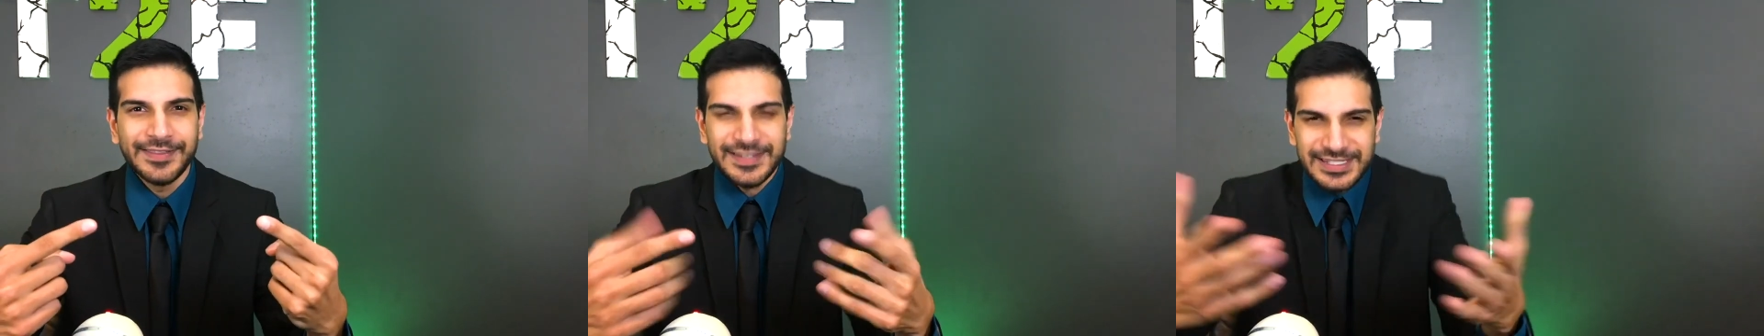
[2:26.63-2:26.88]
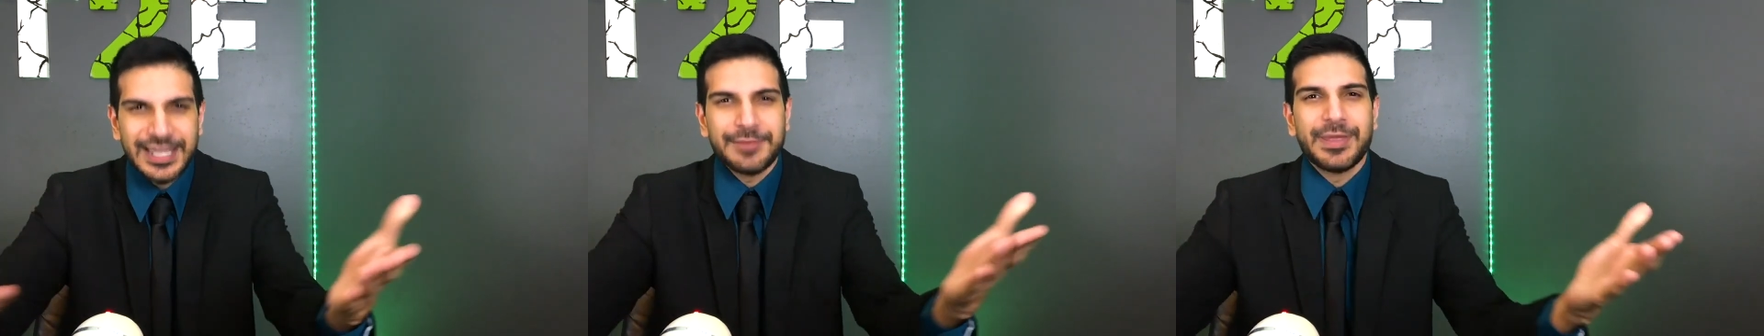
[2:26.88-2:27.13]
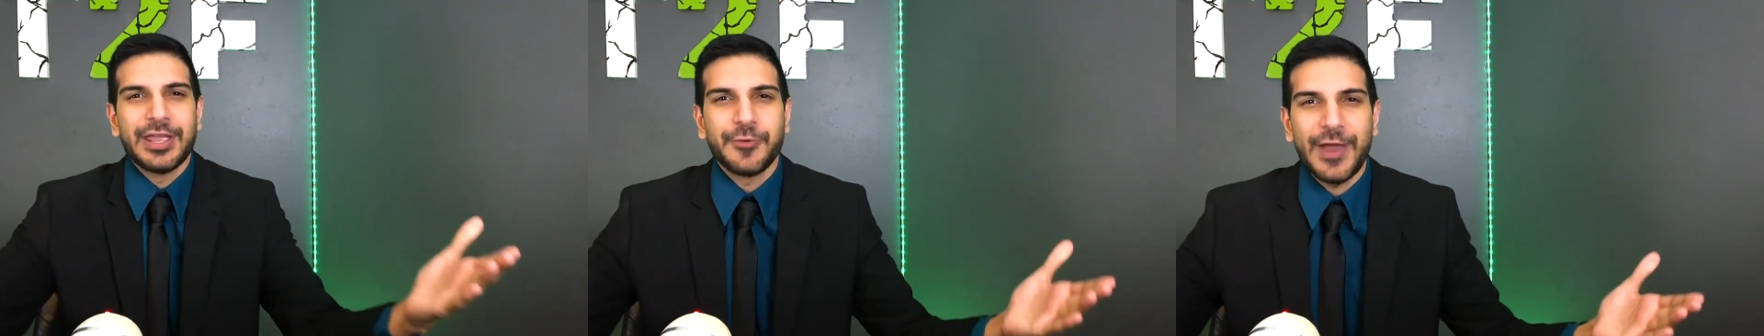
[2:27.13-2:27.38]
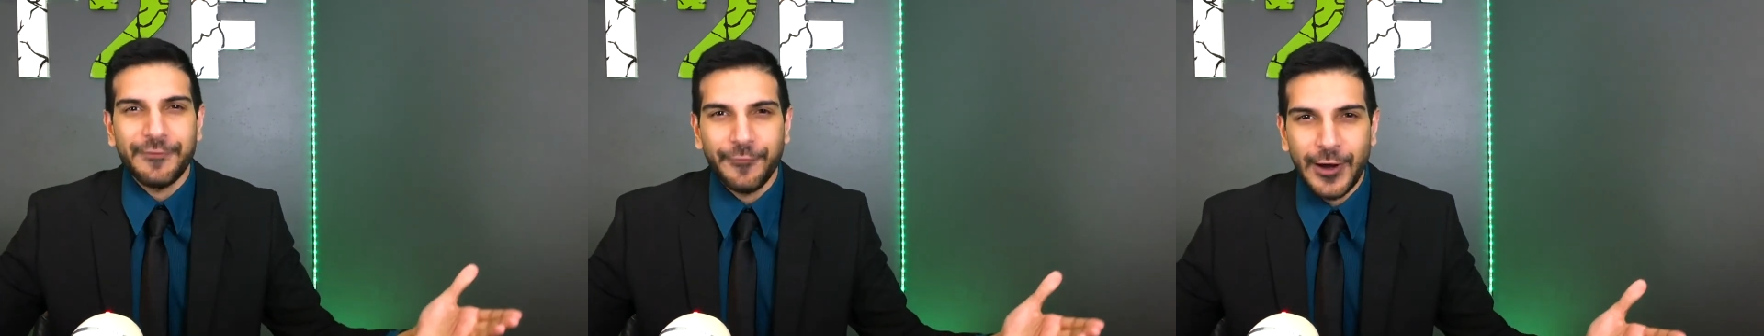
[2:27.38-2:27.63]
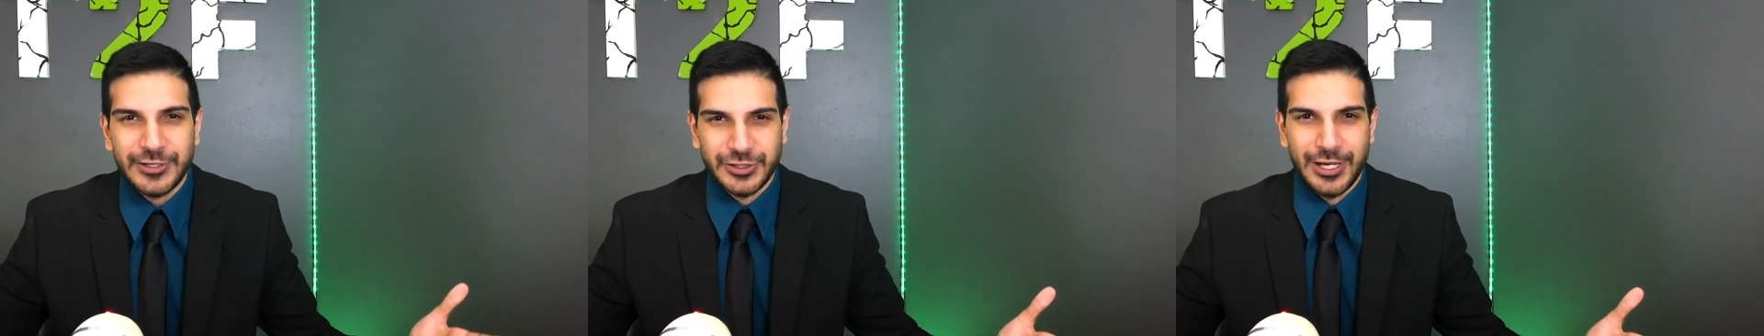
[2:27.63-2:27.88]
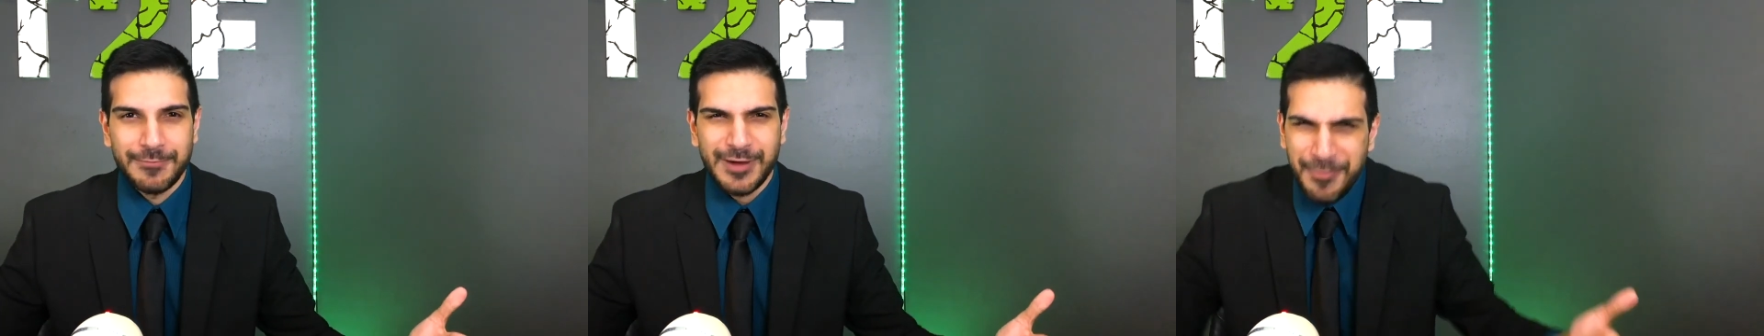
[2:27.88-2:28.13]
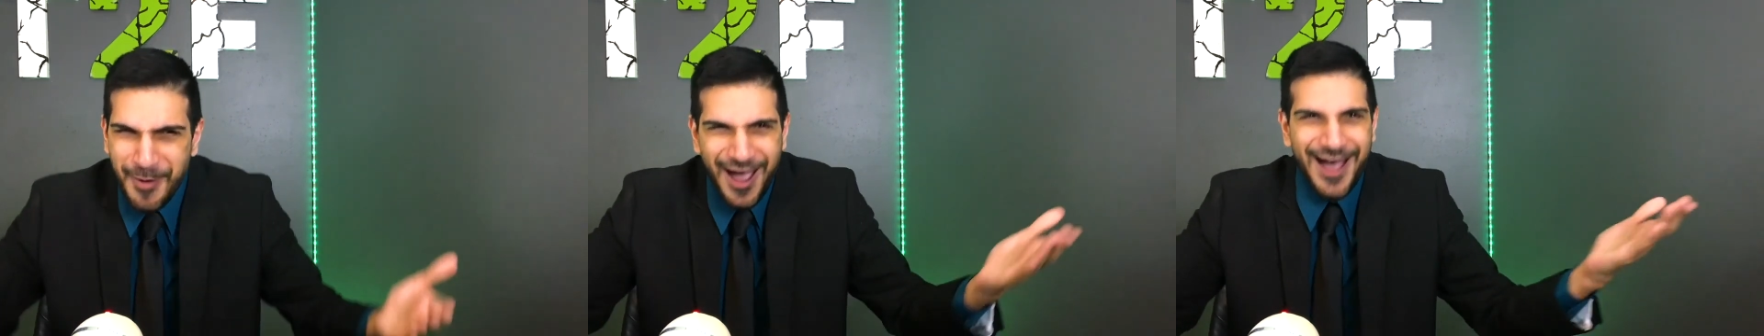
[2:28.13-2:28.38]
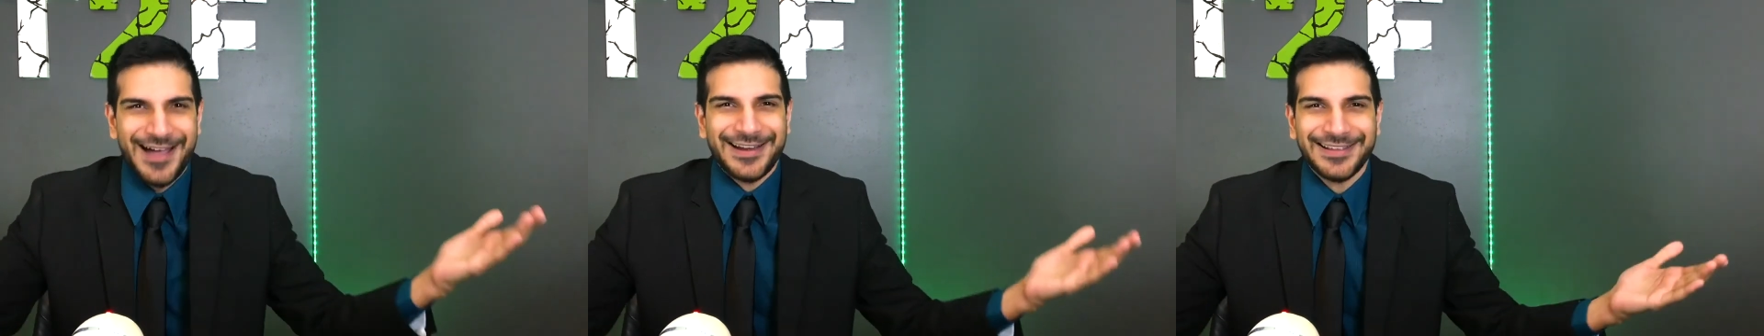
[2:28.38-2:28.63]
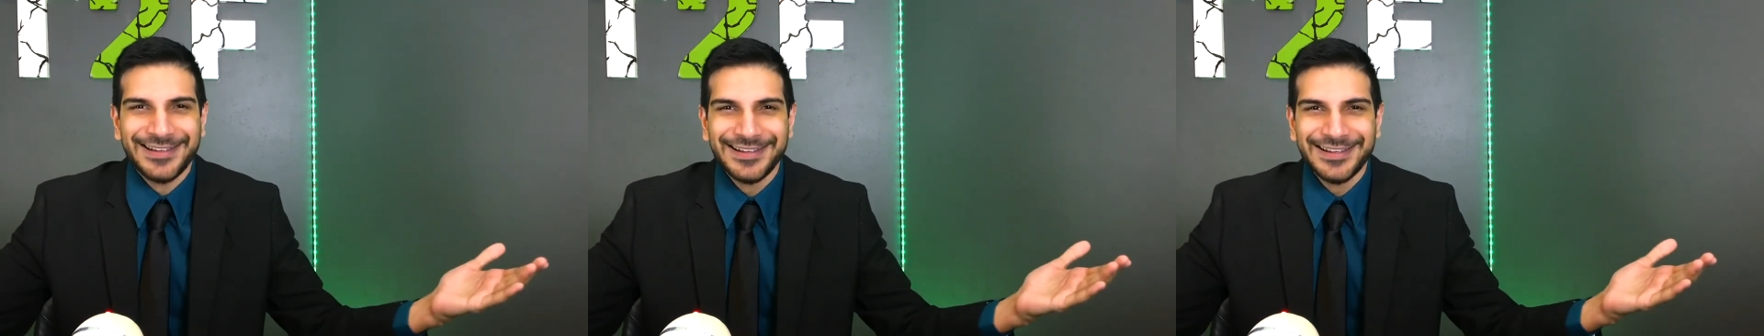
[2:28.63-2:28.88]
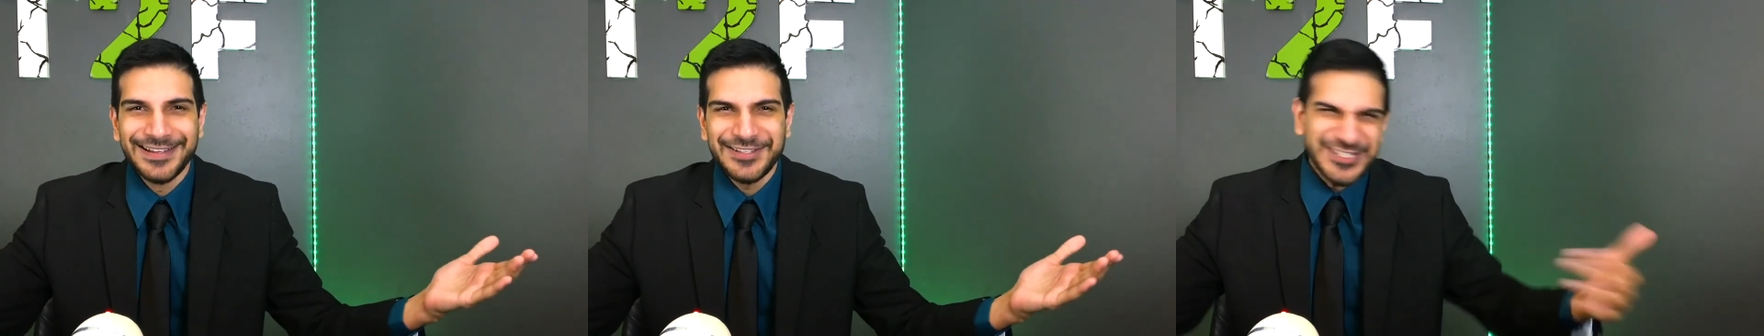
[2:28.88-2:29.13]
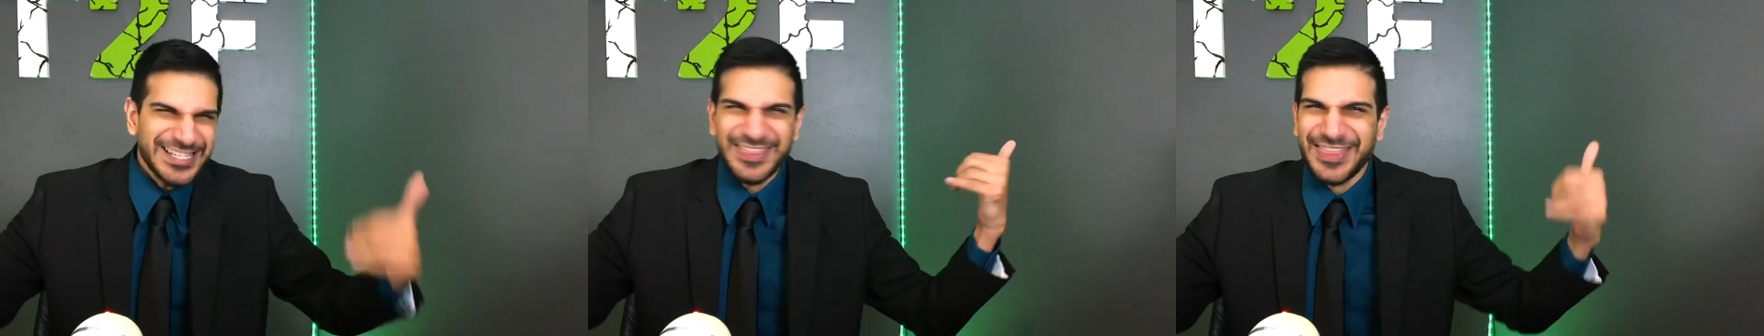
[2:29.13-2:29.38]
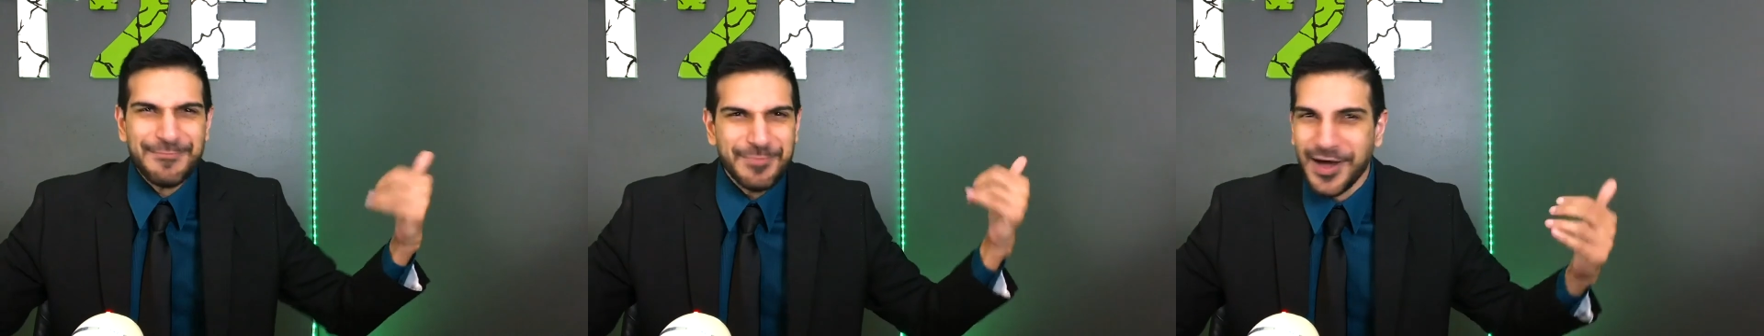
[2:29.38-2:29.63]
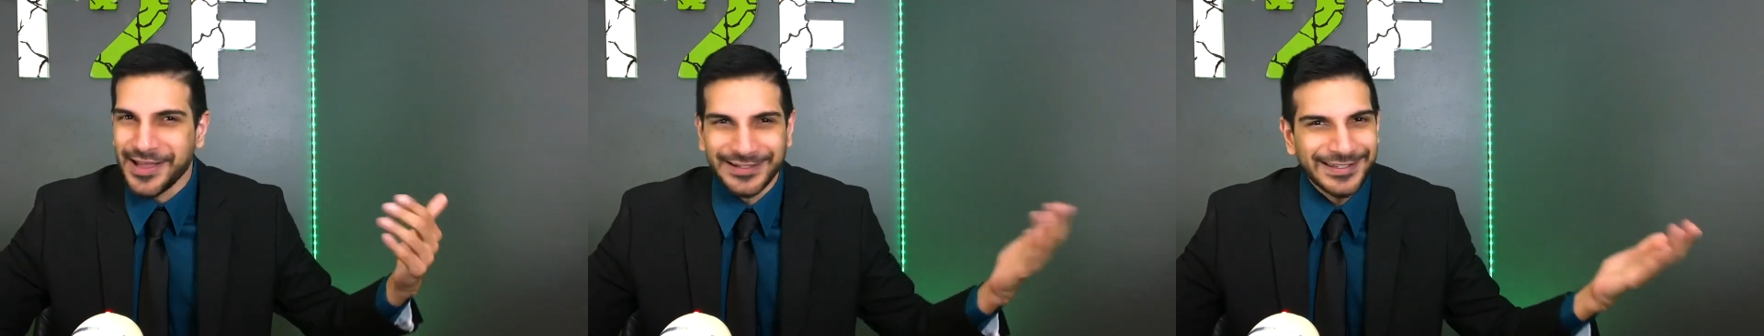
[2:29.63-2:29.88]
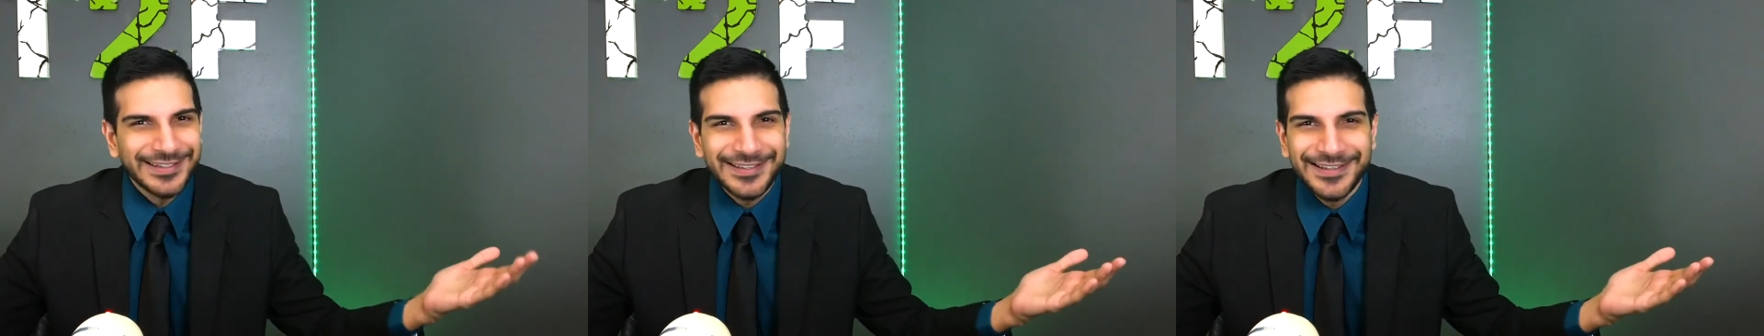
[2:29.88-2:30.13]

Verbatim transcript: This is gonna be a great friendship. Come on, just hit that button.